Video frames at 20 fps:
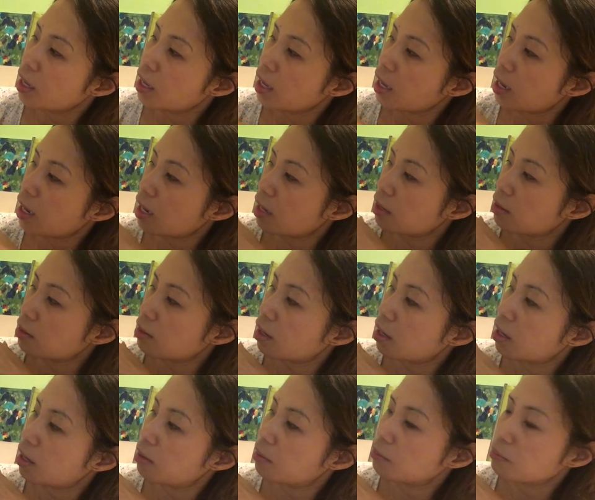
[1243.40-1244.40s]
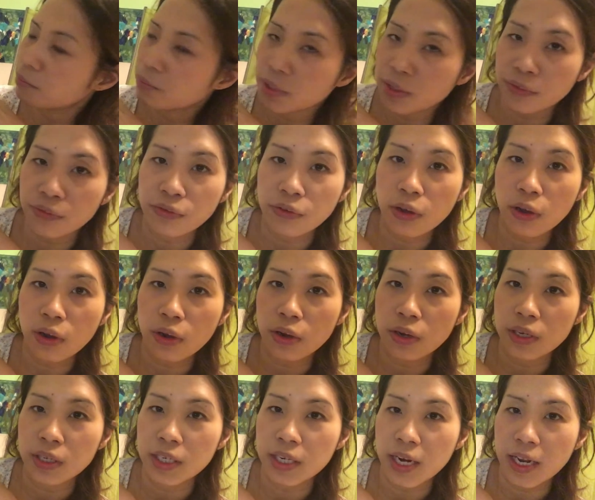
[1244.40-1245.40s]
And before,
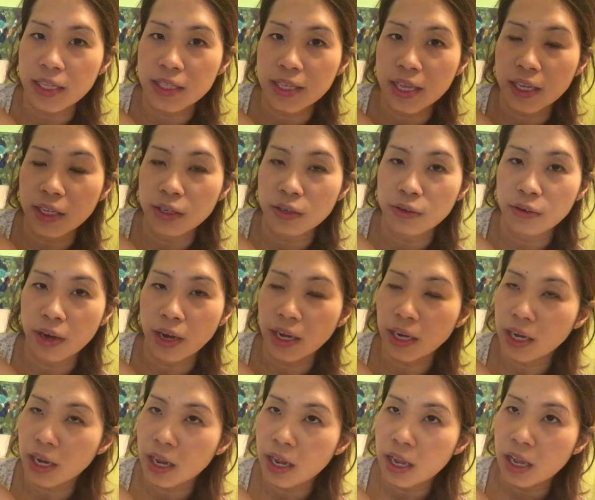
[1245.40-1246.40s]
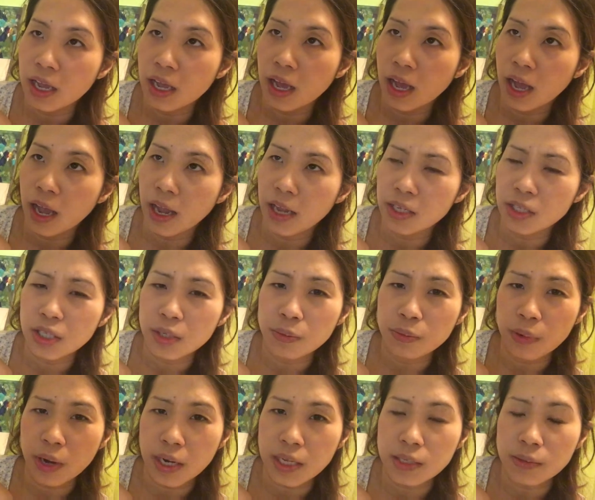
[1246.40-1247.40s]
did I tell you, right? I actually
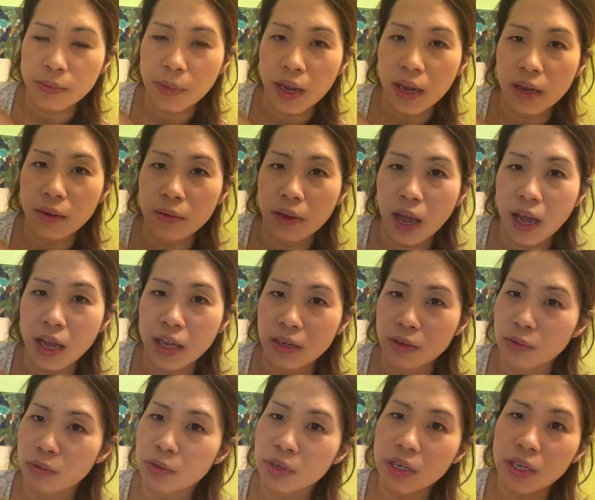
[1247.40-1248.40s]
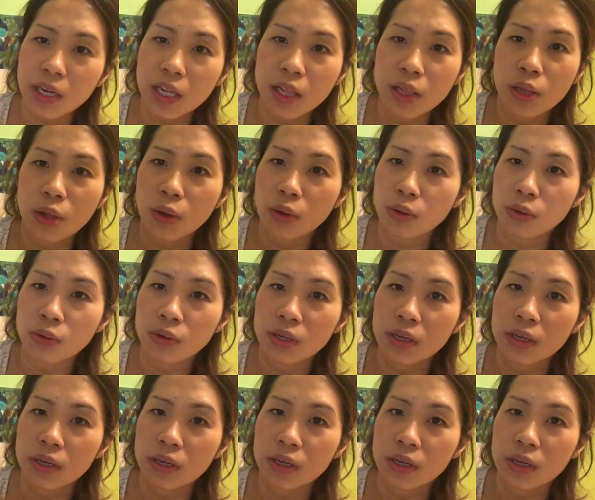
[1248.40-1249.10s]
priced my art really low,